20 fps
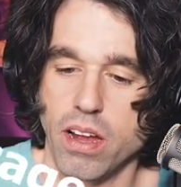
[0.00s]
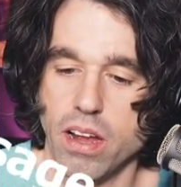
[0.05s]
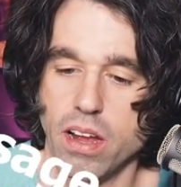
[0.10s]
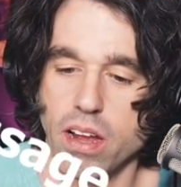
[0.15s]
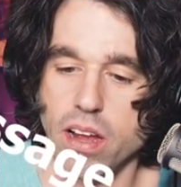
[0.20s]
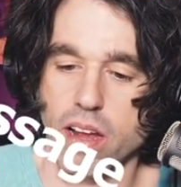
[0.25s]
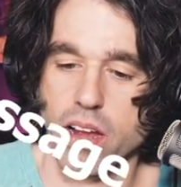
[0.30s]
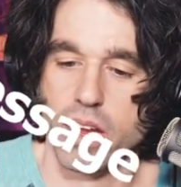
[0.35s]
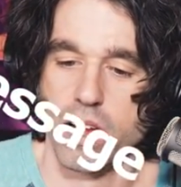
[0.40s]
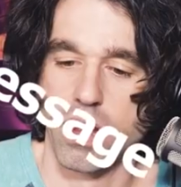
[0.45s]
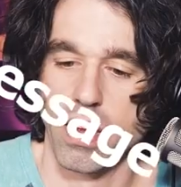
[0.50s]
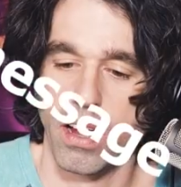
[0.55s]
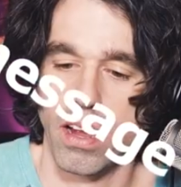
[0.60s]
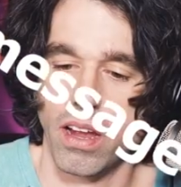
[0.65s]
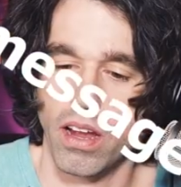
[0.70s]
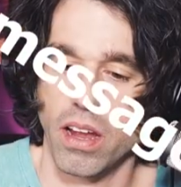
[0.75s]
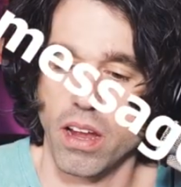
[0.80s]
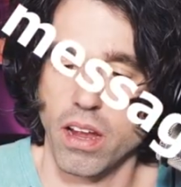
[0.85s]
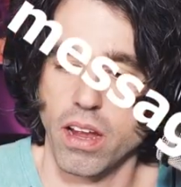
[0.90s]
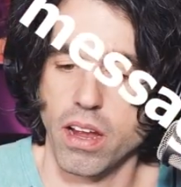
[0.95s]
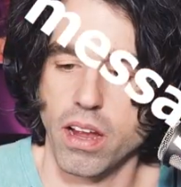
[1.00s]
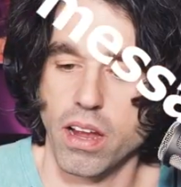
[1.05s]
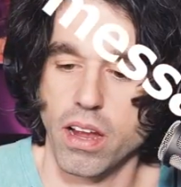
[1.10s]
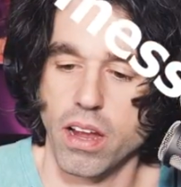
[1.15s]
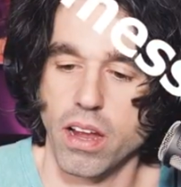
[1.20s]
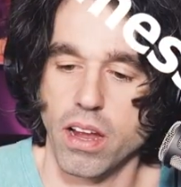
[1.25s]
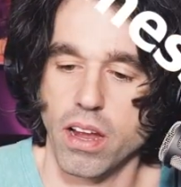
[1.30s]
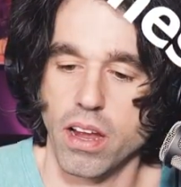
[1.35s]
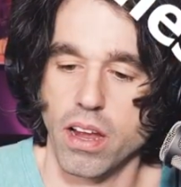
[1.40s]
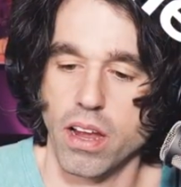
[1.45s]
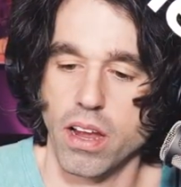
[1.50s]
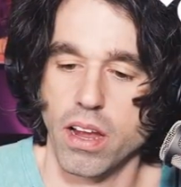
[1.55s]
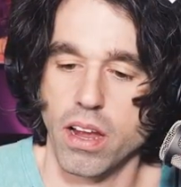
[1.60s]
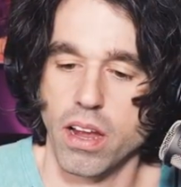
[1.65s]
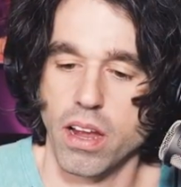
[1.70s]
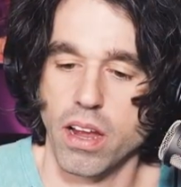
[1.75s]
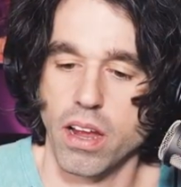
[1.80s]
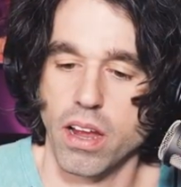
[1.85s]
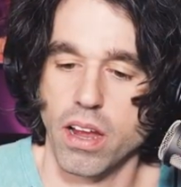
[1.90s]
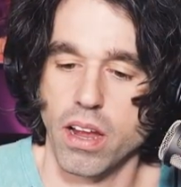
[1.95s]

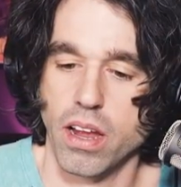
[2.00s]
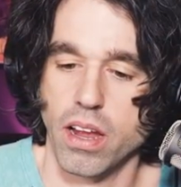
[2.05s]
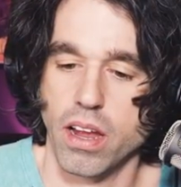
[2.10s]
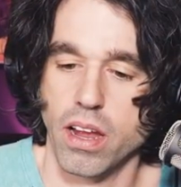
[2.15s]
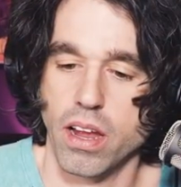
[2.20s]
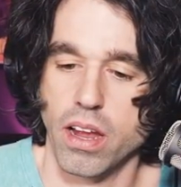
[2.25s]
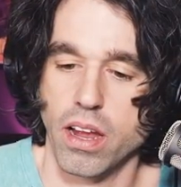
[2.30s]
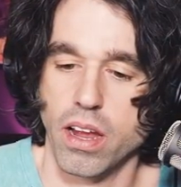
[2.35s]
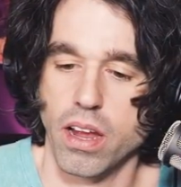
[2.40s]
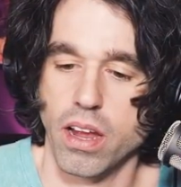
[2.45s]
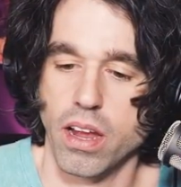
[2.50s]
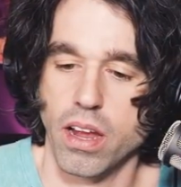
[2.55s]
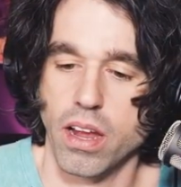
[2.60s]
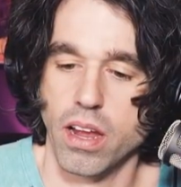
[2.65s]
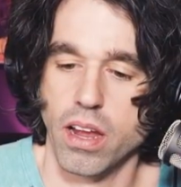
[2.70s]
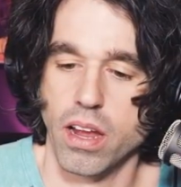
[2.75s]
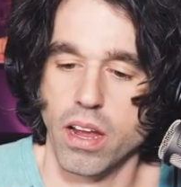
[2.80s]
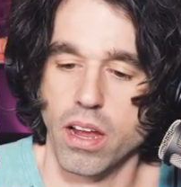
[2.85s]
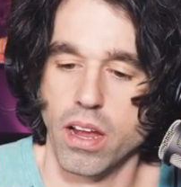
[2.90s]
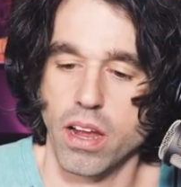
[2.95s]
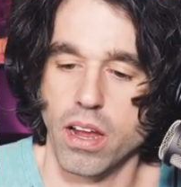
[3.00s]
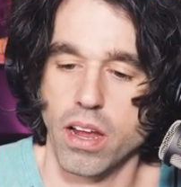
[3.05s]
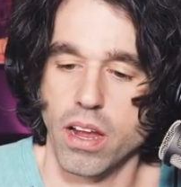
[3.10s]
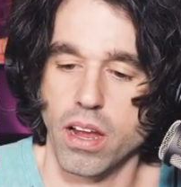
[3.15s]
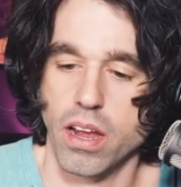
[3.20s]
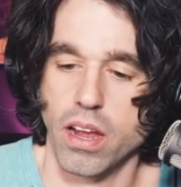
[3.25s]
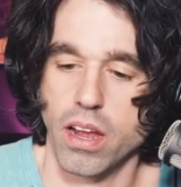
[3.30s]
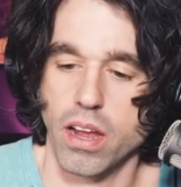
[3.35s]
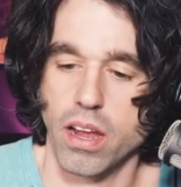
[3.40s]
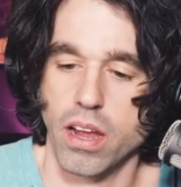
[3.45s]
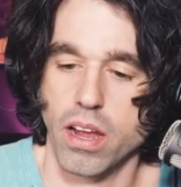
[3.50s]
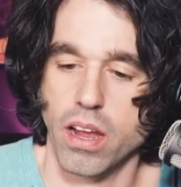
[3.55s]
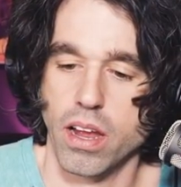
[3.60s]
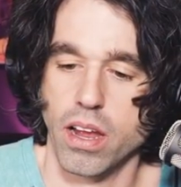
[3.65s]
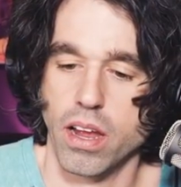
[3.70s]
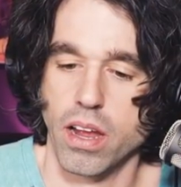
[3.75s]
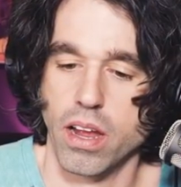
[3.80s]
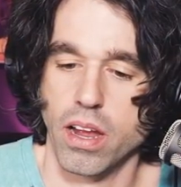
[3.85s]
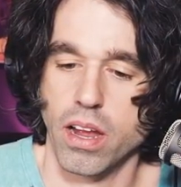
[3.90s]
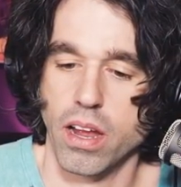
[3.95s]

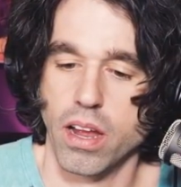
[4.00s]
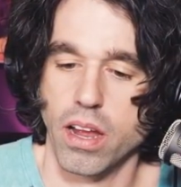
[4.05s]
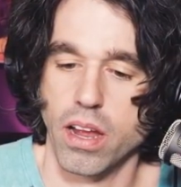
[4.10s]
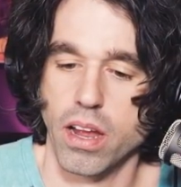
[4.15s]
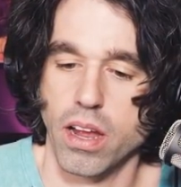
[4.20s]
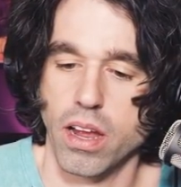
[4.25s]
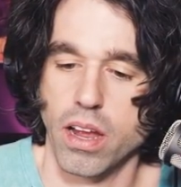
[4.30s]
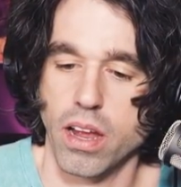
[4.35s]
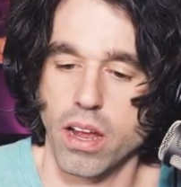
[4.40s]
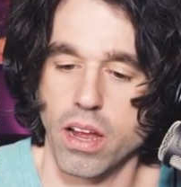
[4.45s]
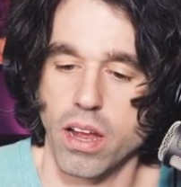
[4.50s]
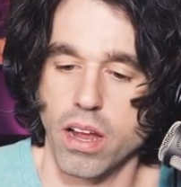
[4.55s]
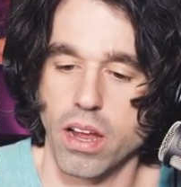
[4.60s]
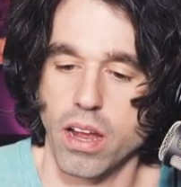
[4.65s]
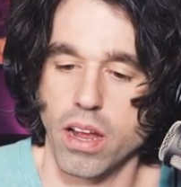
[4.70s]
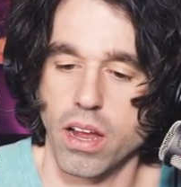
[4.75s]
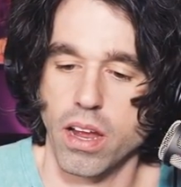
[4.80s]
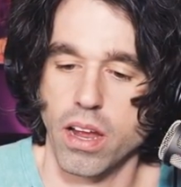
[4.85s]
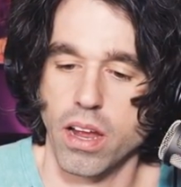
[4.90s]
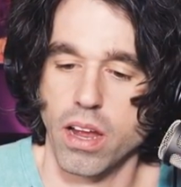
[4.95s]
No one is speaking in this clip.